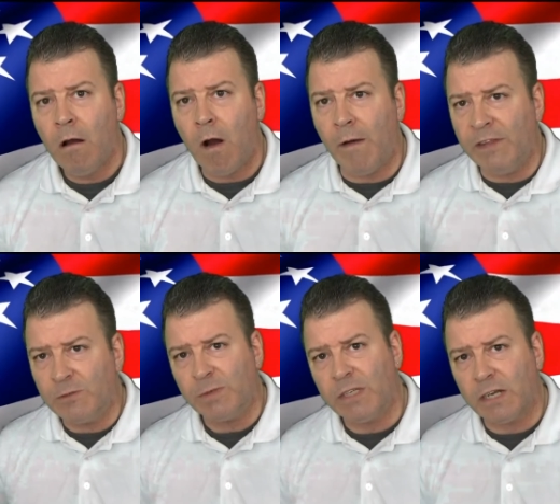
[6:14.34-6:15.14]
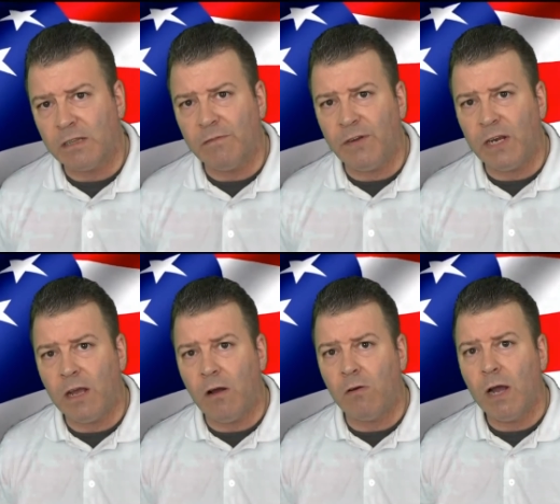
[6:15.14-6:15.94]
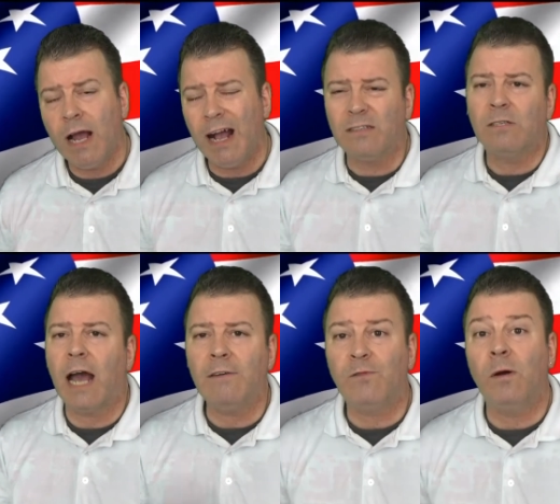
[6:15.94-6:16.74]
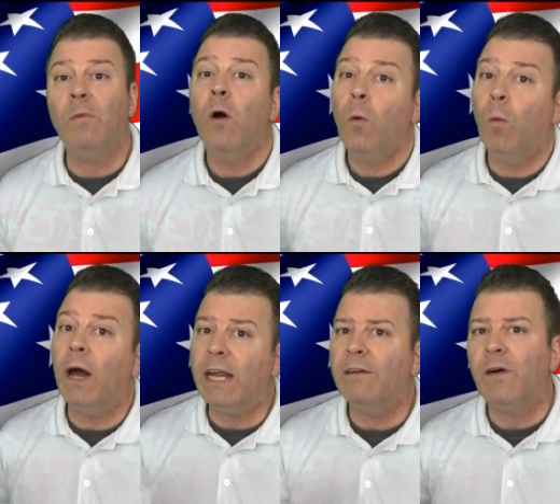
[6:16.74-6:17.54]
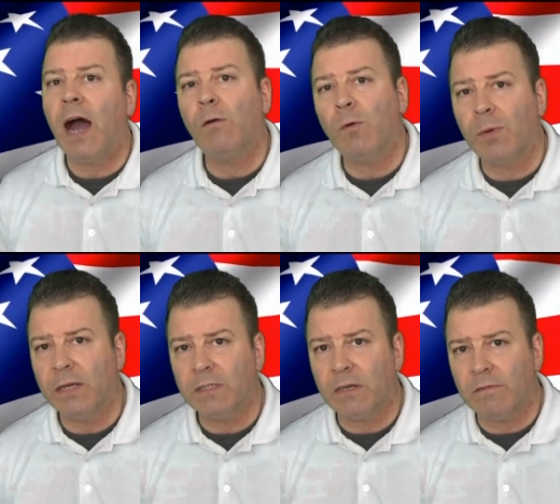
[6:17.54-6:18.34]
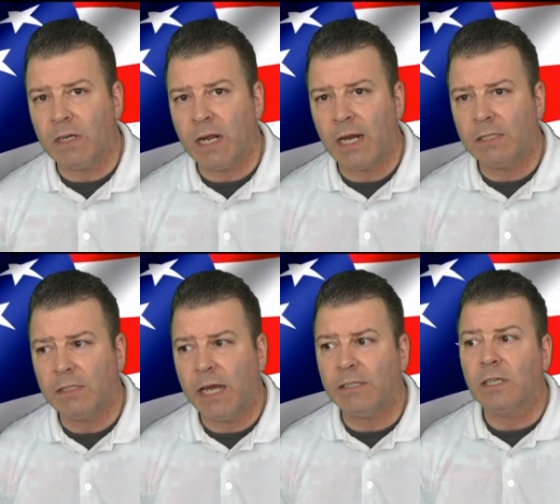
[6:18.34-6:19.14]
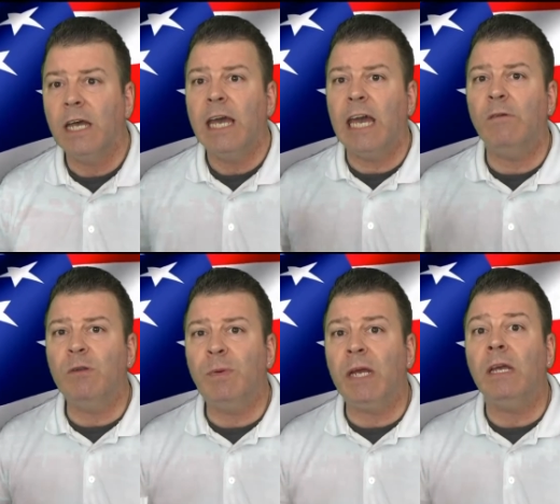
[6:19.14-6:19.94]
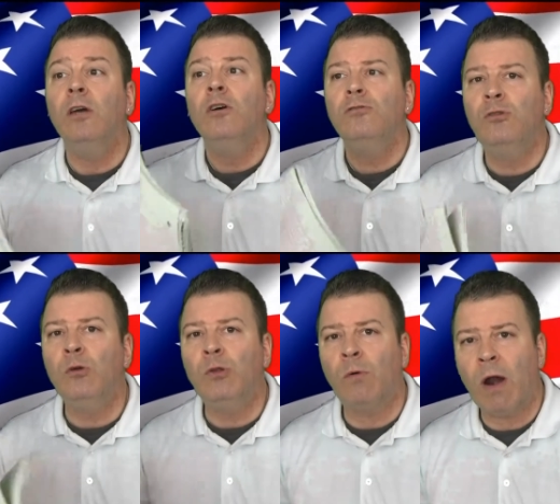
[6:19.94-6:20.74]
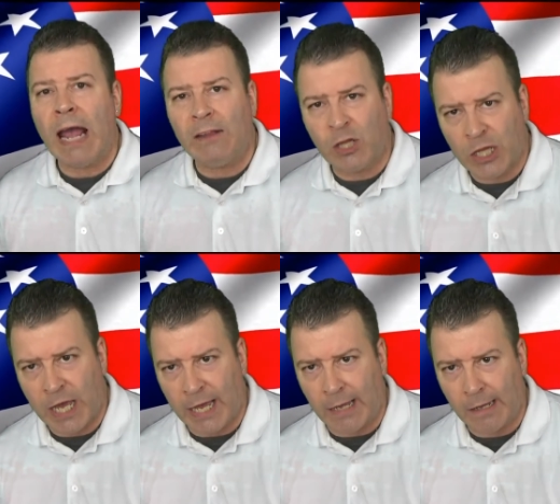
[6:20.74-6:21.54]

on this particular video, aside from what if I were president of the United States, it would be do the right thing.